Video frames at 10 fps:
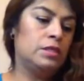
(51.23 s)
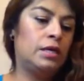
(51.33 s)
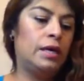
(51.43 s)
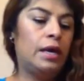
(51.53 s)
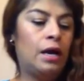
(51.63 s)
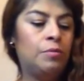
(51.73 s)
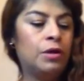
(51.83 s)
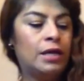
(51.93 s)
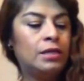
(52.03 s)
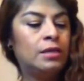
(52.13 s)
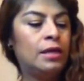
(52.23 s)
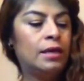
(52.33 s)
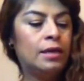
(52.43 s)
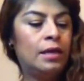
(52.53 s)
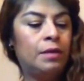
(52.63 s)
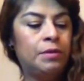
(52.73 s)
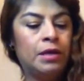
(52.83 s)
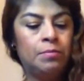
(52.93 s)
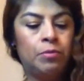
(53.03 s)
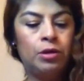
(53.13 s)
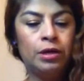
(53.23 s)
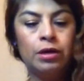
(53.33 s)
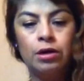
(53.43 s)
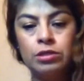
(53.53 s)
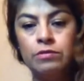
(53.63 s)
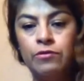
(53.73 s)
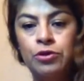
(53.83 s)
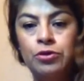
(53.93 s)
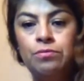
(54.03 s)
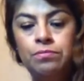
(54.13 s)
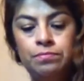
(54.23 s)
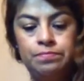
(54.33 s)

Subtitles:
Okay, I will cut the deck and I begin pulling cards for you.